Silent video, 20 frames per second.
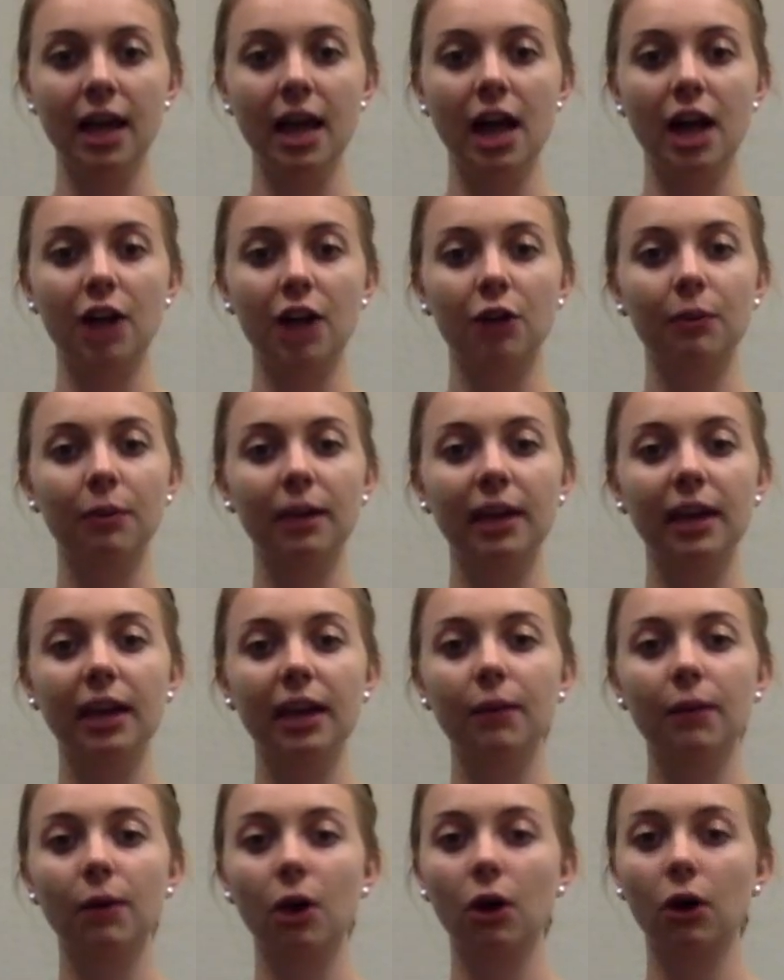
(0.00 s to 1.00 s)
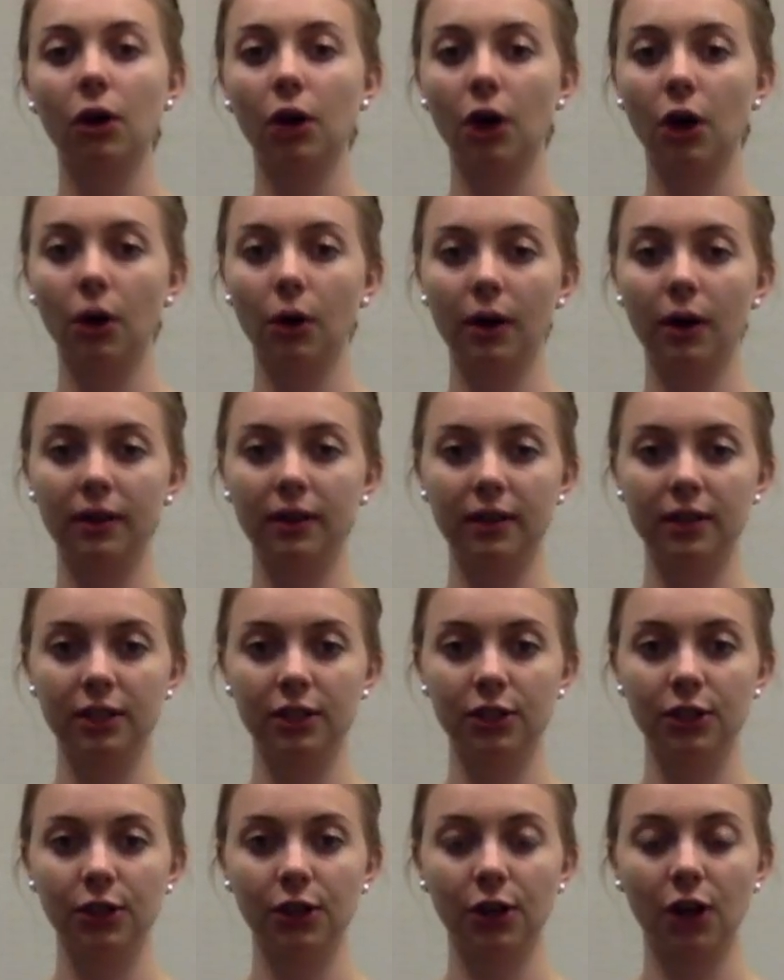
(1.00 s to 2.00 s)
and your pinky will go in
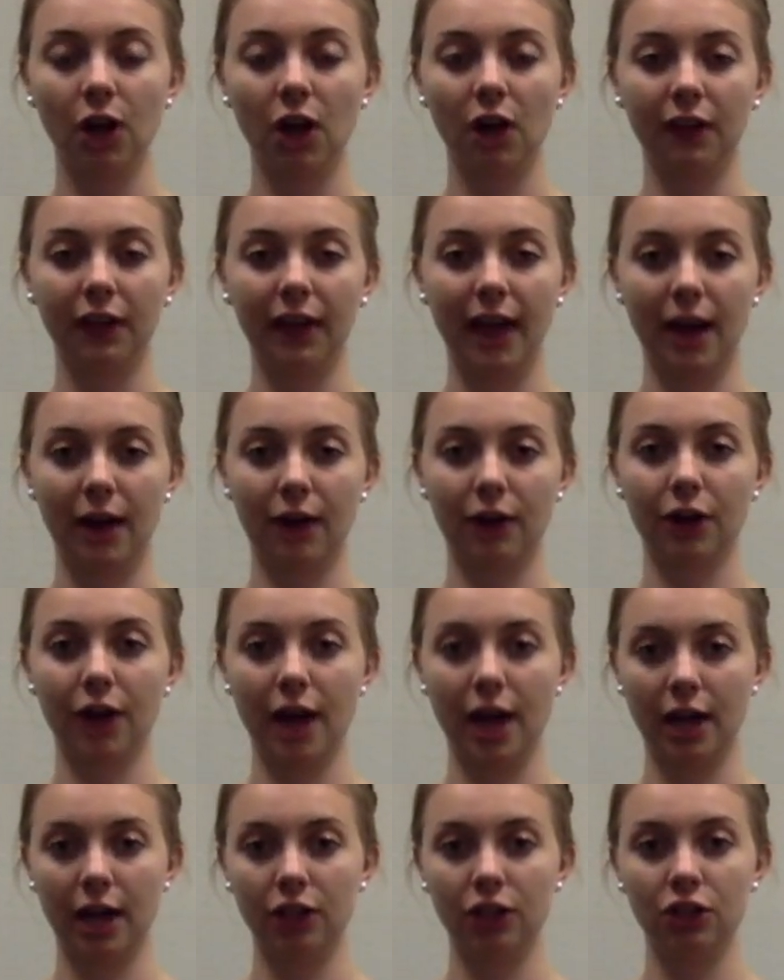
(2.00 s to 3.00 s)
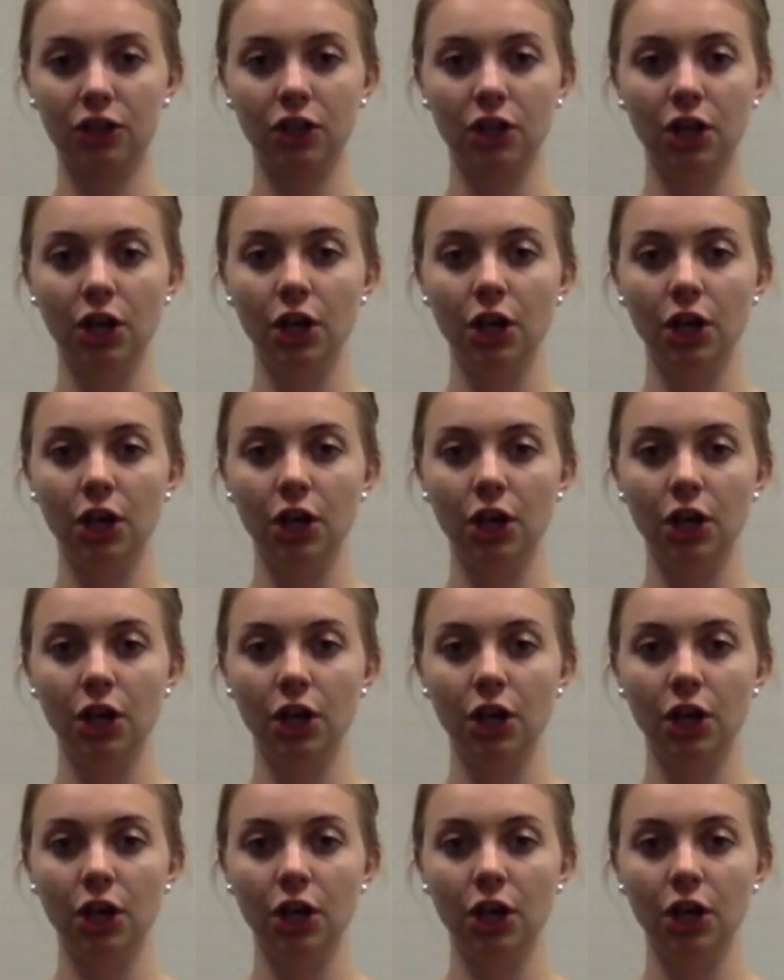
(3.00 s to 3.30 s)
this hook on the outer edge.